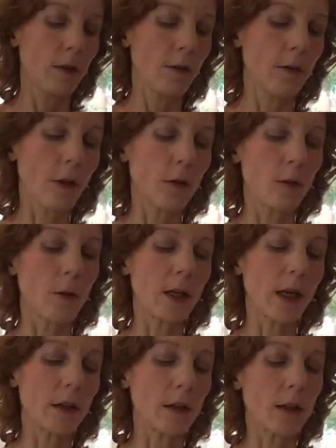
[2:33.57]
so that we
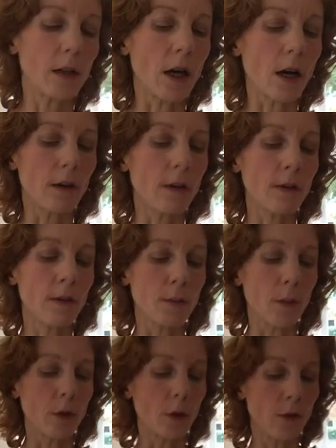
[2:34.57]
get a nice
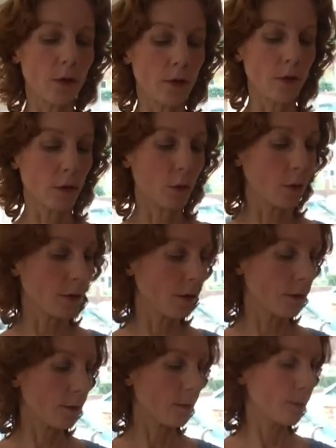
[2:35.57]
smooth
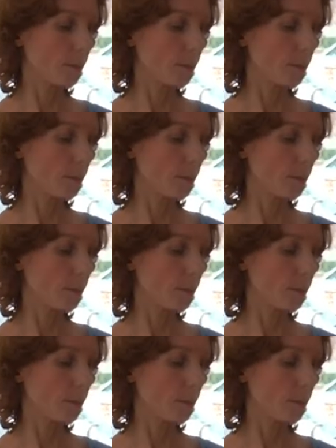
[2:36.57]
sauce.